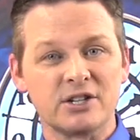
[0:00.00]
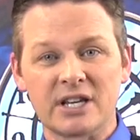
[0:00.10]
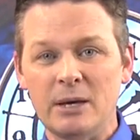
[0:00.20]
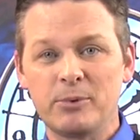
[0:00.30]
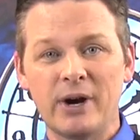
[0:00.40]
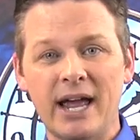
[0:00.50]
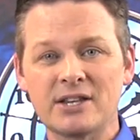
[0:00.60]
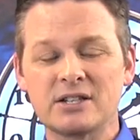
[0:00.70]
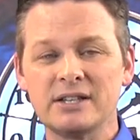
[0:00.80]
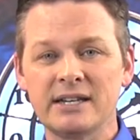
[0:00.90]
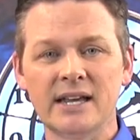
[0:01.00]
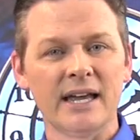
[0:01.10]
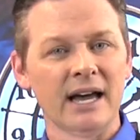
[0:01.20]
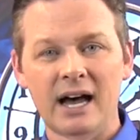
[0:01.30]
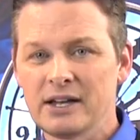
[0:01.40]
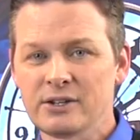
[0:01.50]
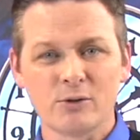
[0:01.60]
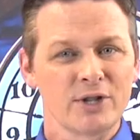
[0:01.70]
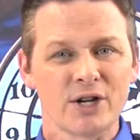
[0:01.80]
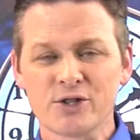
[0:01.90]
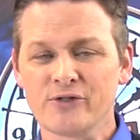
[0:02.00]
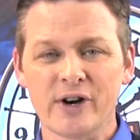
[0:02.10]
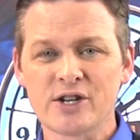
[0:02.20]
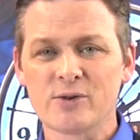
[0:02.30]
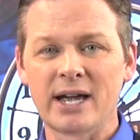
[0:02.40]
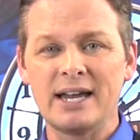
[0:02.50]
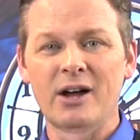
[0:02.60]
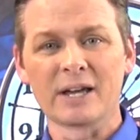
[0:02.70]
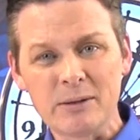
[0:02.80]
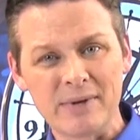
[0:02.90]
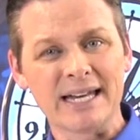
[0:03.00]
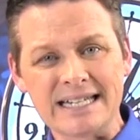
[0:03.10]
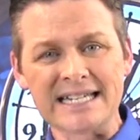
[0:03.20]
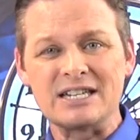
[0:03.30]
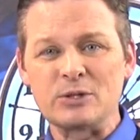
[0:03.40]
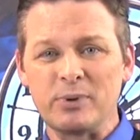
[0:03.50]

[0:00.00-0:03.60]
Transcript: Just keep your hands clean. Uh, don't touch your friends right now. Keep that distance.